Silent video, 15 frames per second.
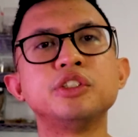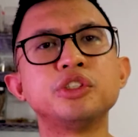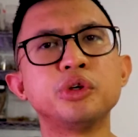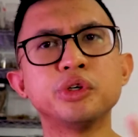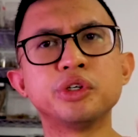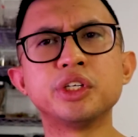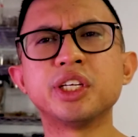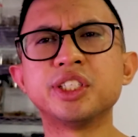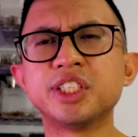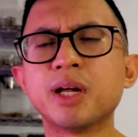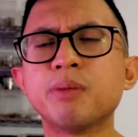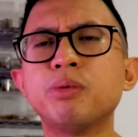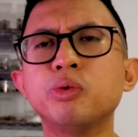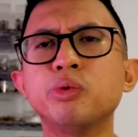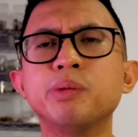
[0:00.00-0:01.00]
So a good
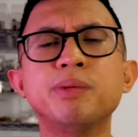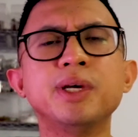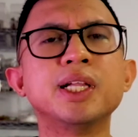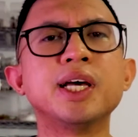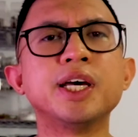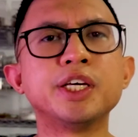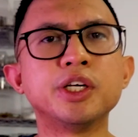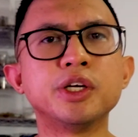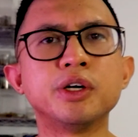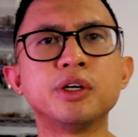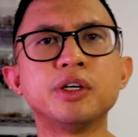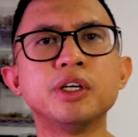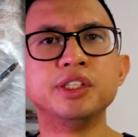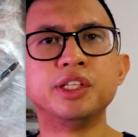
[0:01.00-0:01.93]
example would be like your